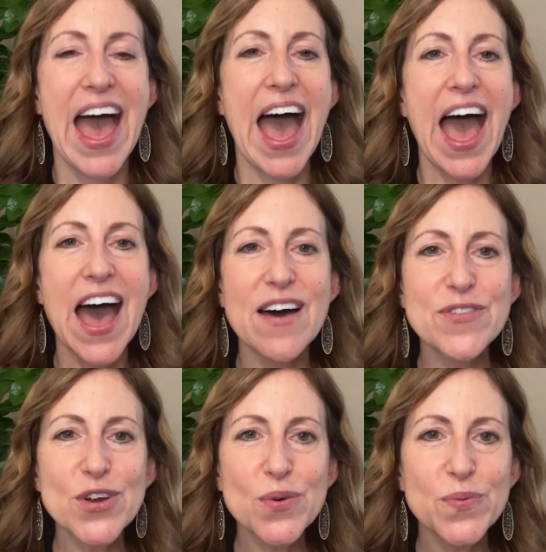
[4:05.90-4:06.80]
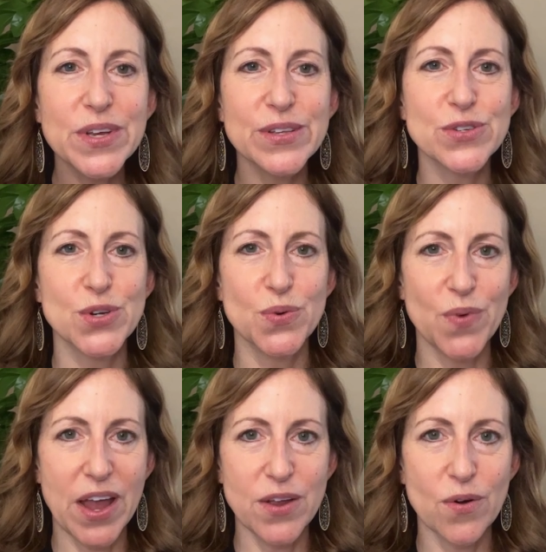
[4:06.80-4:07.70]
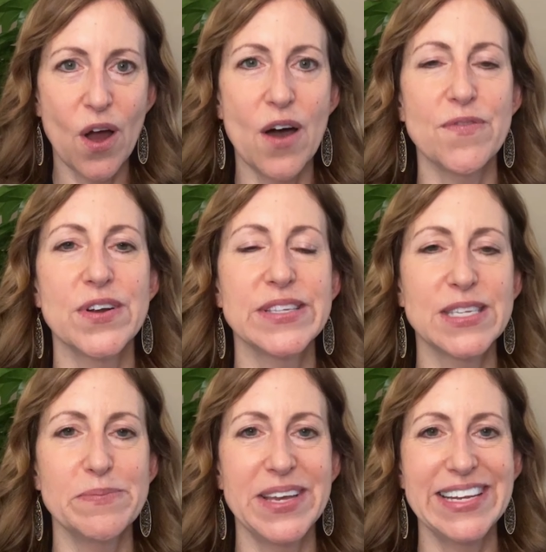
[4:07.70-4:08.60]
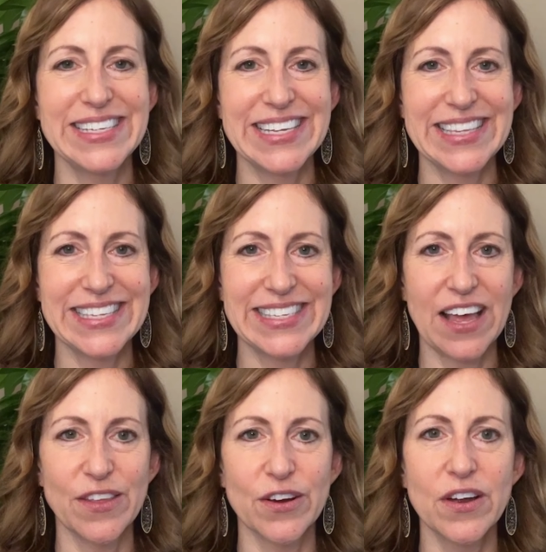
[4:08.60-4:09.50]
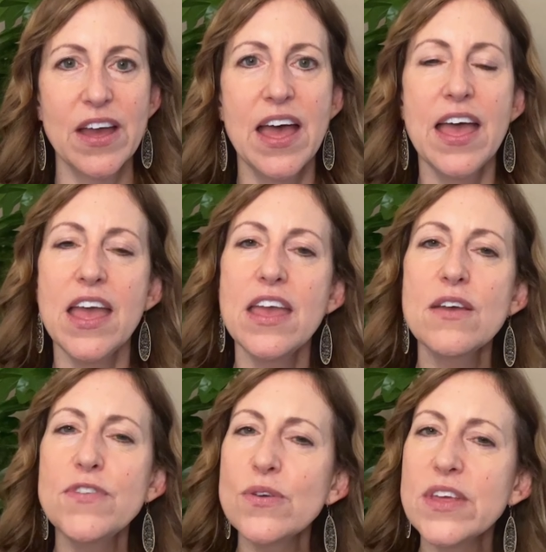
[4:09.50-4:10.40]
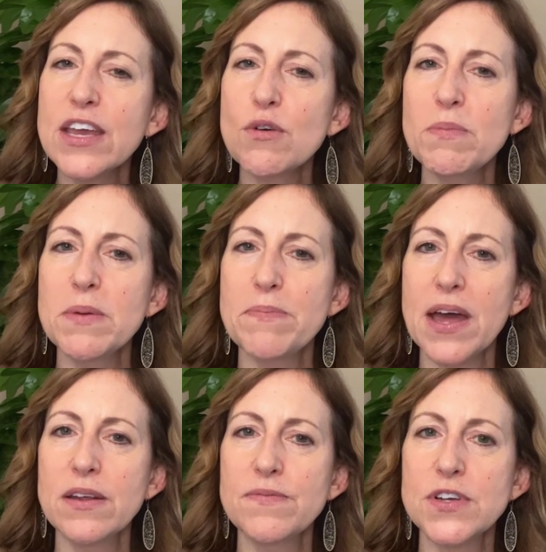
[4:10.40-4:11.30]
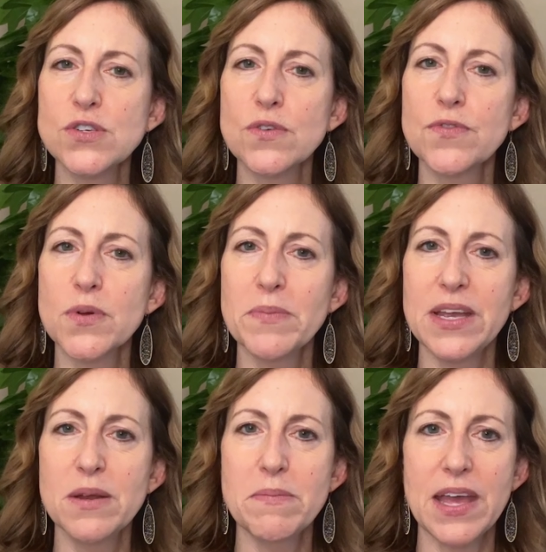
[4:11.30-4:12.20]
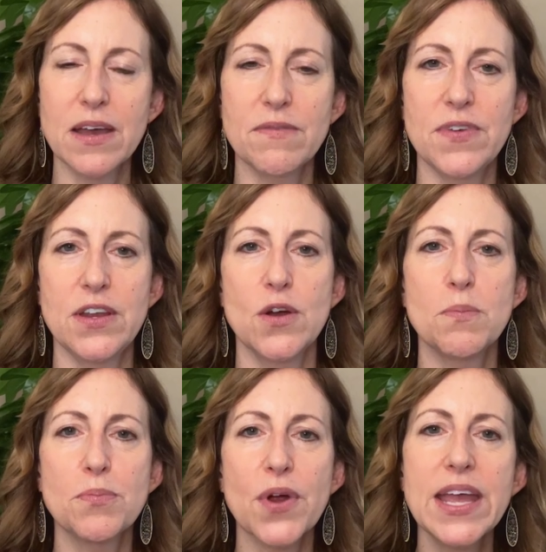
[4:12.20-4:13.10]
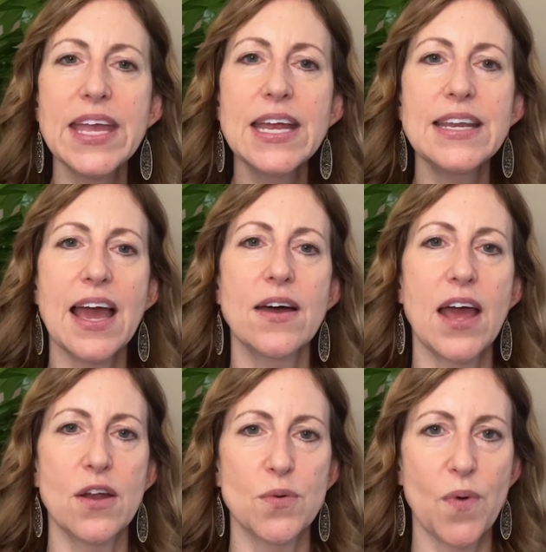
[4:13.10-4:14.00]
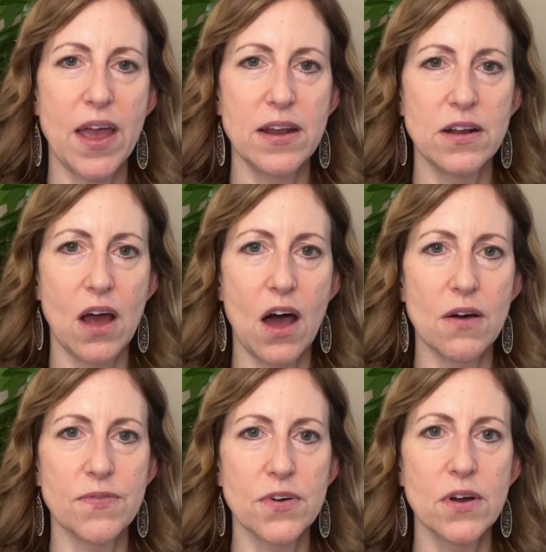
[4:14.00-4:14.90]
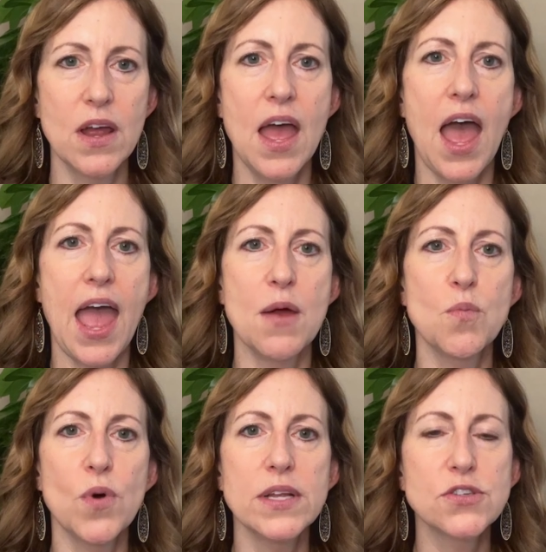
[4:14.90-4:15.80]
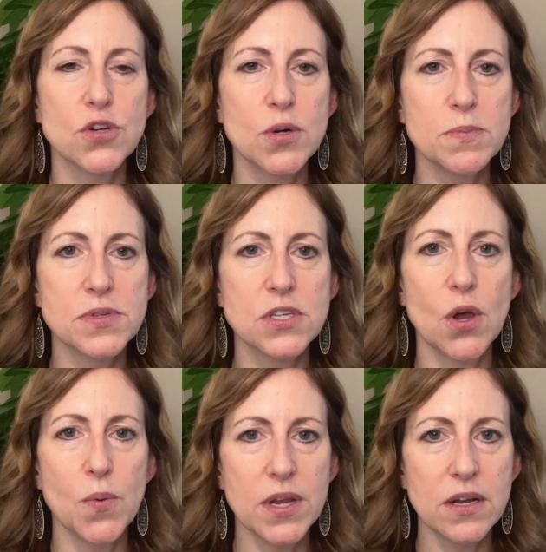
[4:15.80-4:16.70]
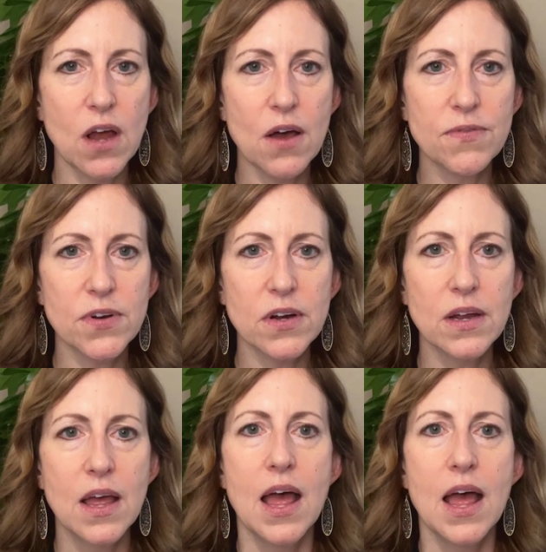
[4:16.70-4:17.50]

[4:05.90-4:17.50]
Have your realtor write your offer and submit it to the seller. If you think it would be beneficial for me to make a video breaking down how to write an offer and what terms go in an offer,